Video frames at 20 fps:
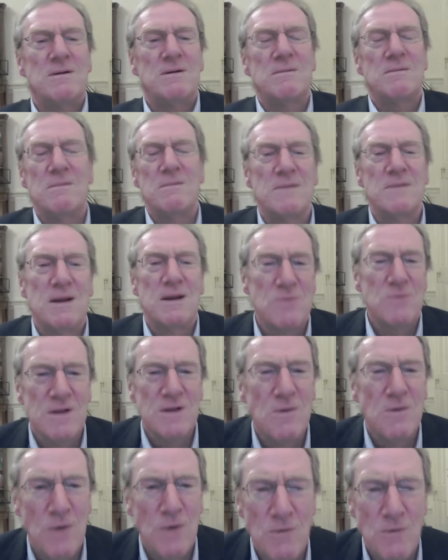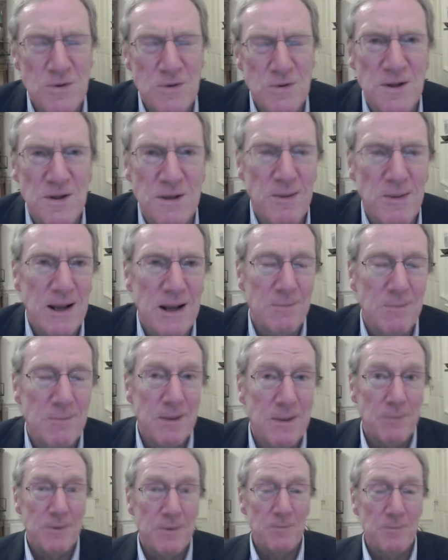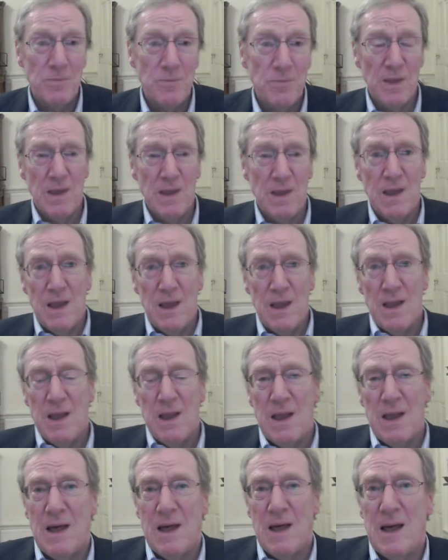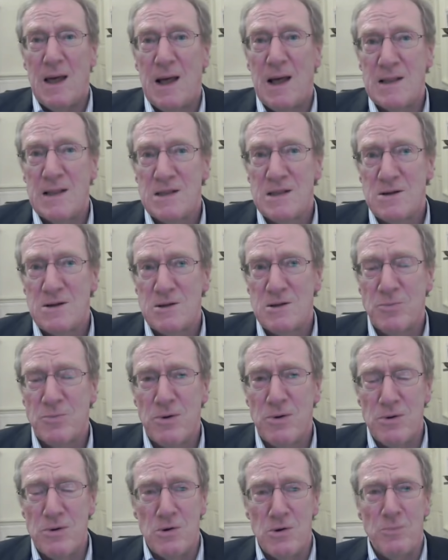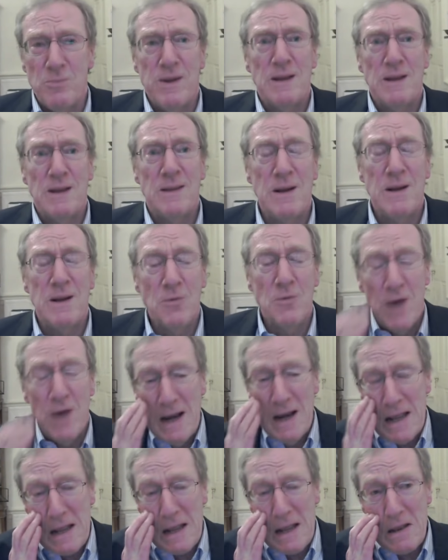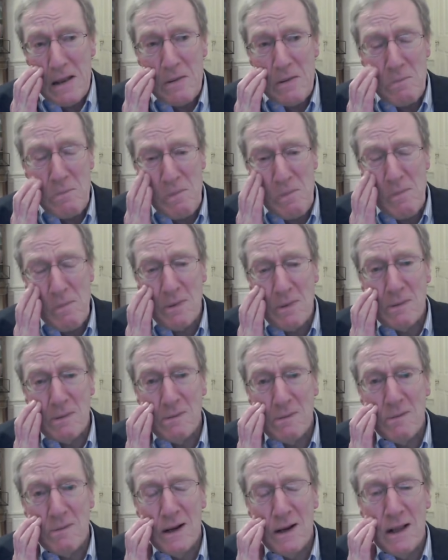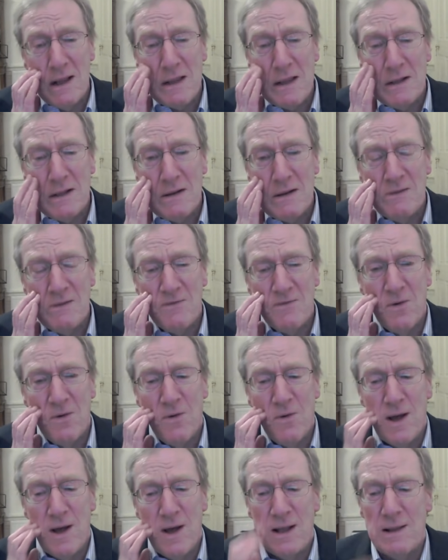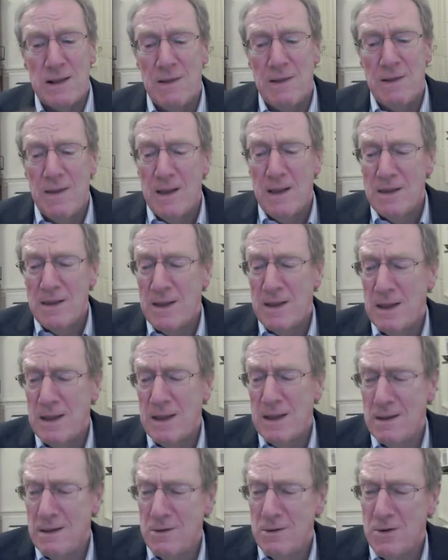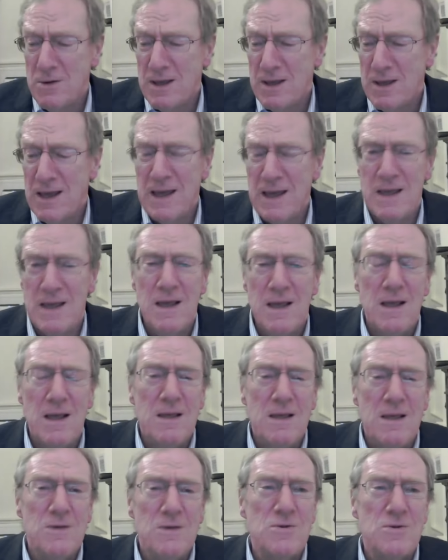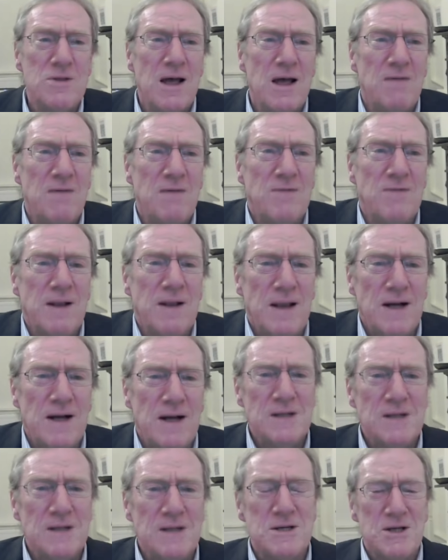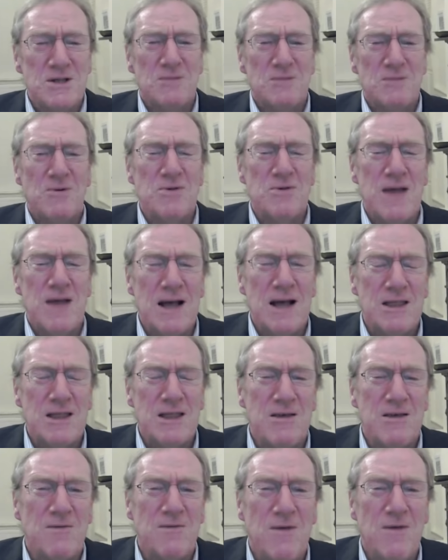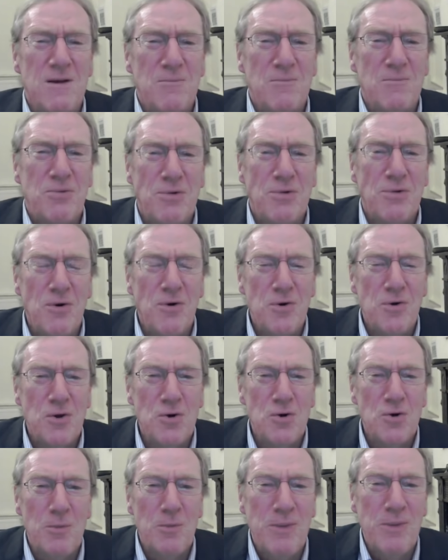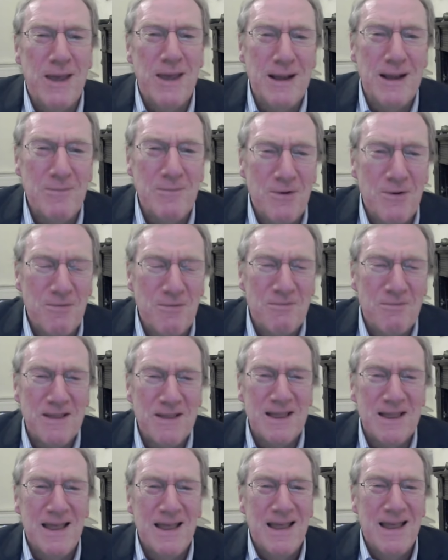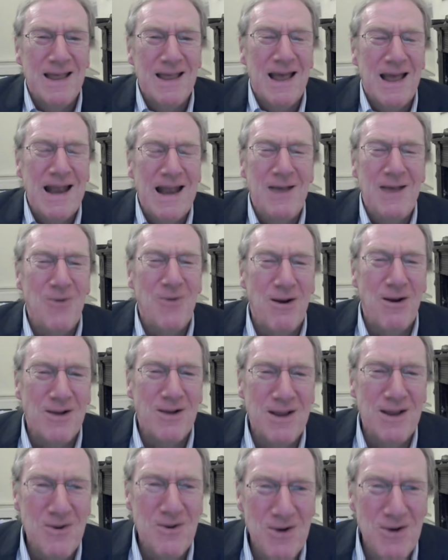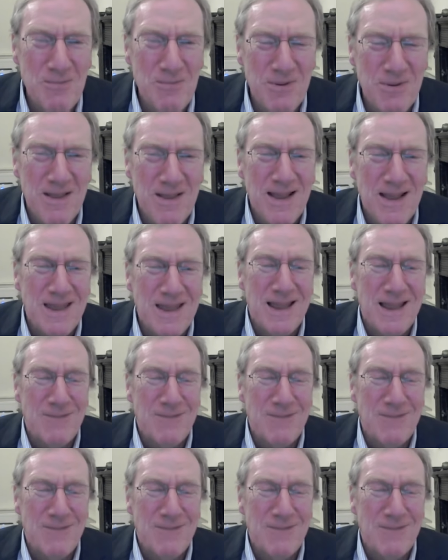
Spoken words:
although that was not what was on the ballot paper. And so the pro-European did rally, people rallied, and for a while the UK used to have the largest and most active pro-European movement anywhere in Europe.